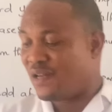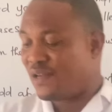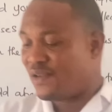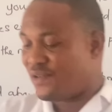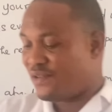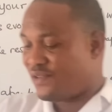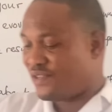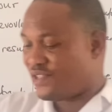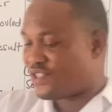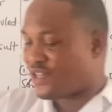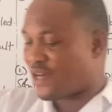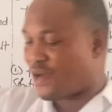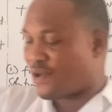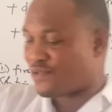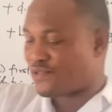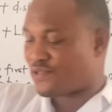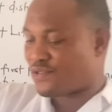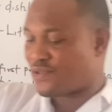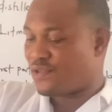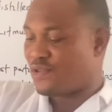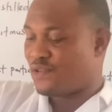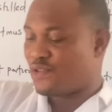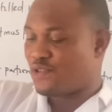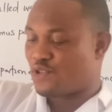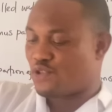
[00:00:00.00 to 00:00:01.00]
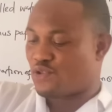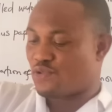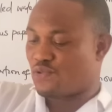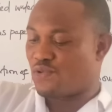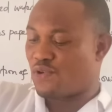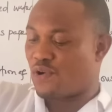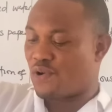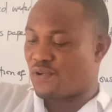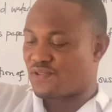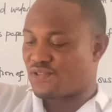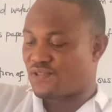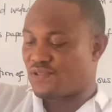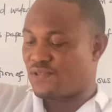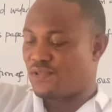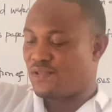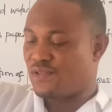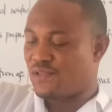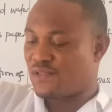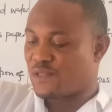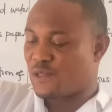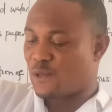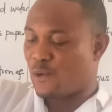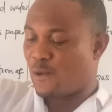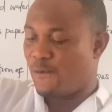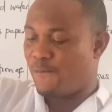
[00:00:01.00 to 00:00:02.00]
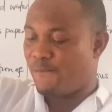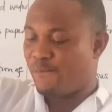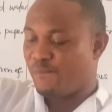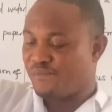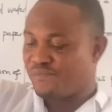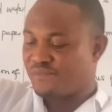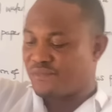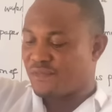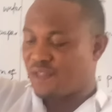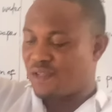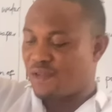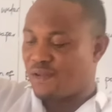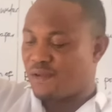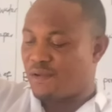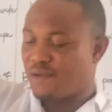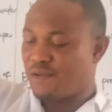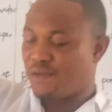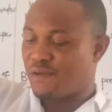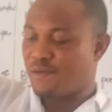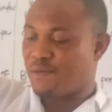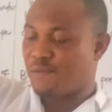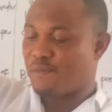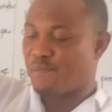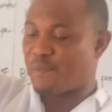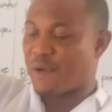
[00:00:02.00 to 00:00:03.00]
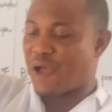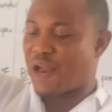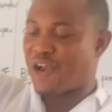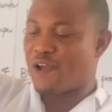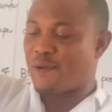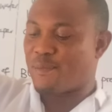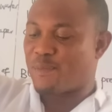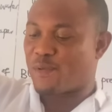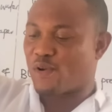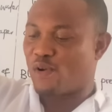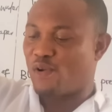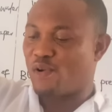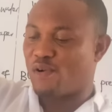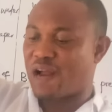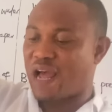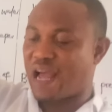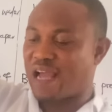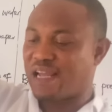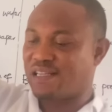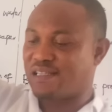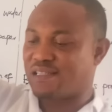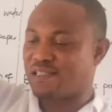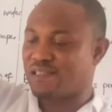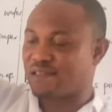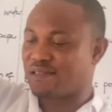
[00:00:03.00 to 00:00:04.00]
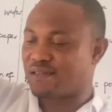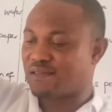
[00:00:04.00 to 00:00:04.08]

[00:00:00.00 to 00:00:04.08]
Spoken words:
reach out to us. So, barium chloride.